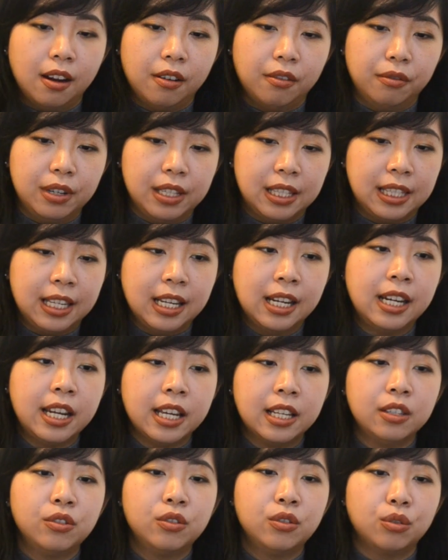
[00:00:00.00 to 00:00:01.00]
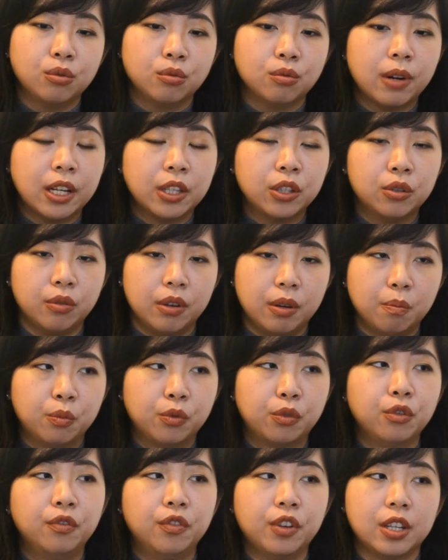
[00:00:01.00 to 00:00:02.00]
resilience to want to
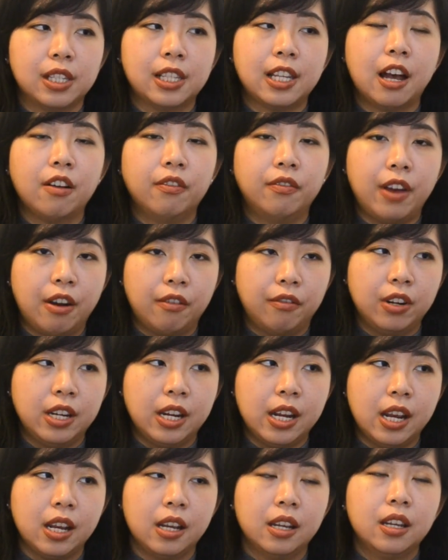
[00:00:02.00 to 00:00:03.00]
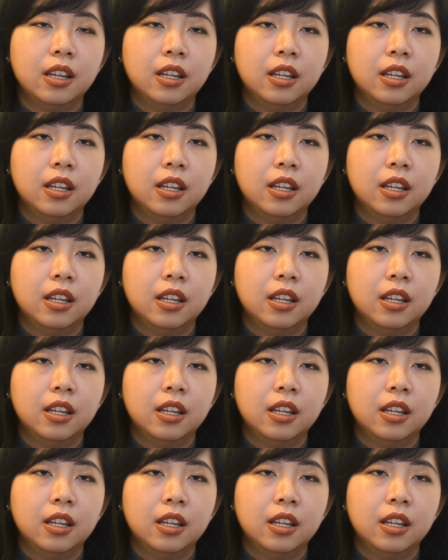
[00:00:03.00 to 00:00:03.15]
improve yourself every day.